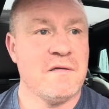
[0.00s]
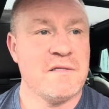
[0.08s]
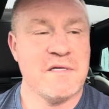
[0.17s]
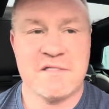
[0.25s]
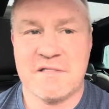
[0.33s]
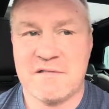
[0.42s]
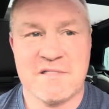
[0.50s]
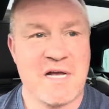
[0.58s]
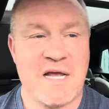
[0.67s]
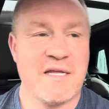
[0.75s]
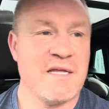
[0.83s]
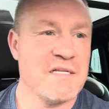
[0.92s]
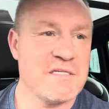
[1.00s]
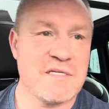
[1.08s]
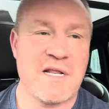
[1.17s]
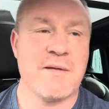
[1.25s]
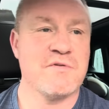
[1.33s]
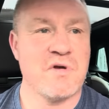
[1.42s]
This Thai kid
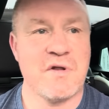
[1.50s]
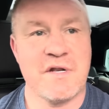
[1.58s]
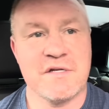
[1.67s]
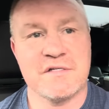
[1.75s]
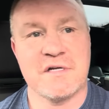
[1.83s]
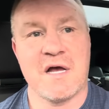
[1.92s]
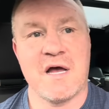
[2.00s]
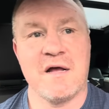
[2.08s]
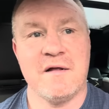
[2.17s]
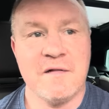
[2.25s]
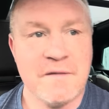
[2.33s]
slams on in his car,